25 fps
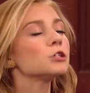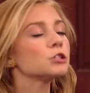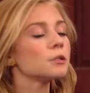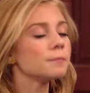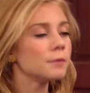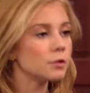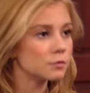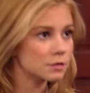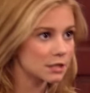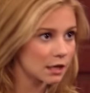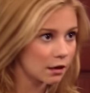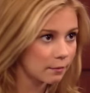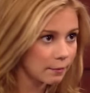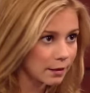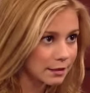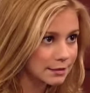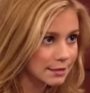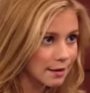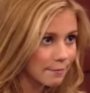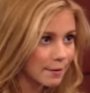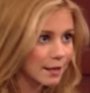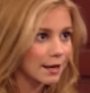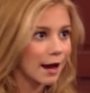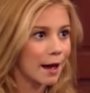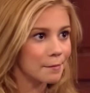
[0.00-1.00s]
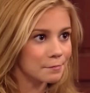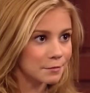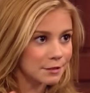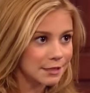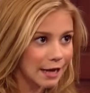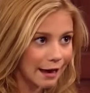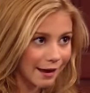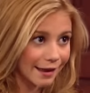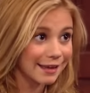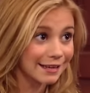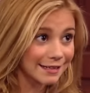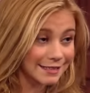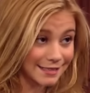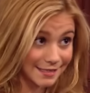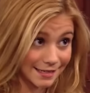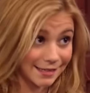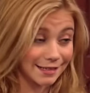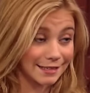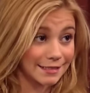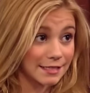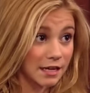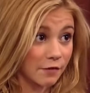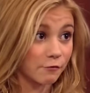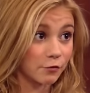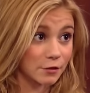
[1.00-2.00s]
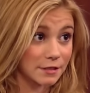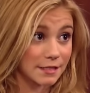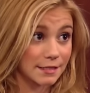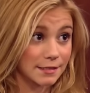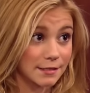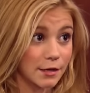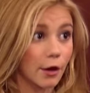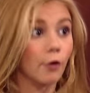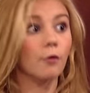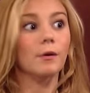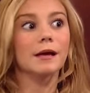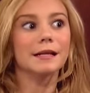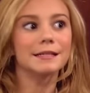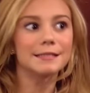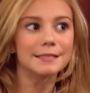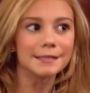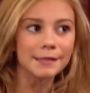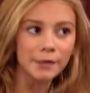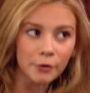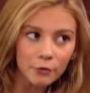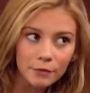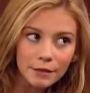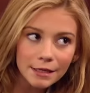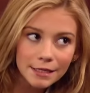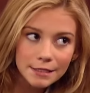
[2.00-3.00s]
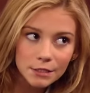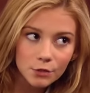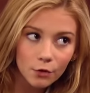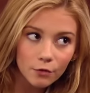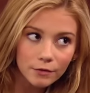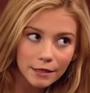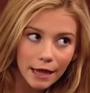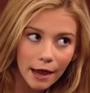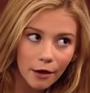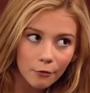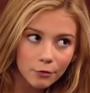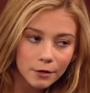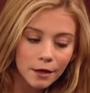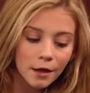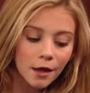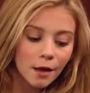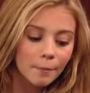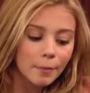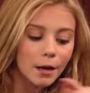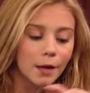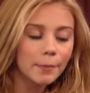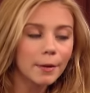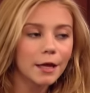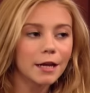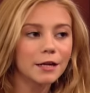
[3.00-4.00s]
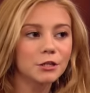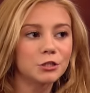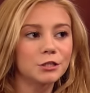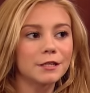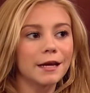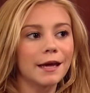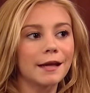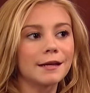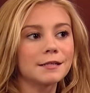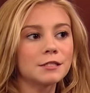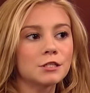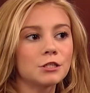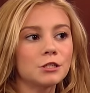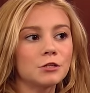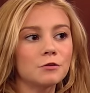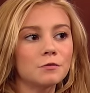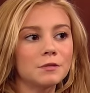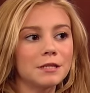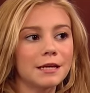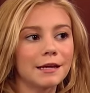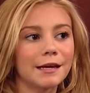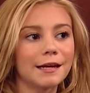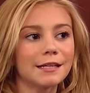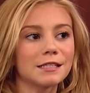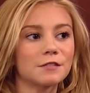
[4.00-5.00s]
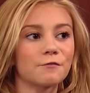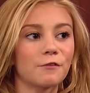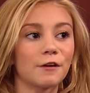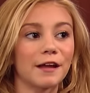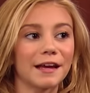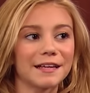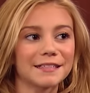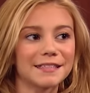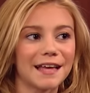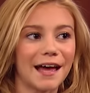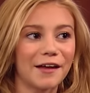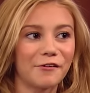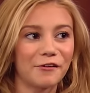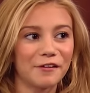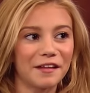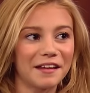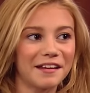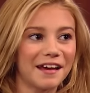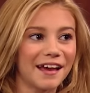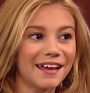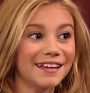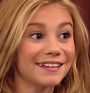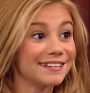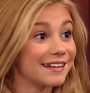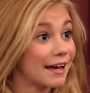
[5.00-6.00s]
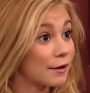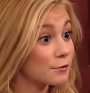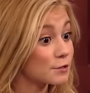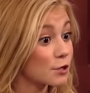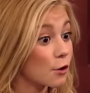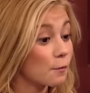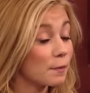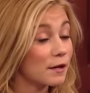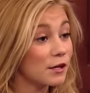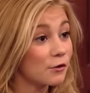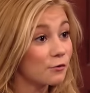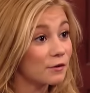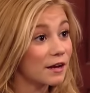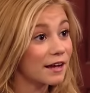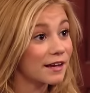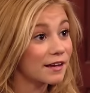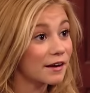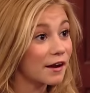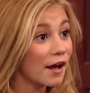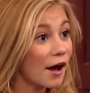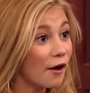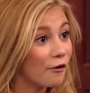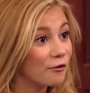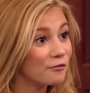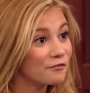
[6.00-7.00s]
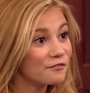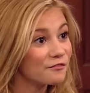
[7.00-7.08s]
There's a museum exhibit I'm dying to see in San Francisco. It's nearly sold out, but I managed to get us two tickets for next Saturday night, and I was hoping you and I could go.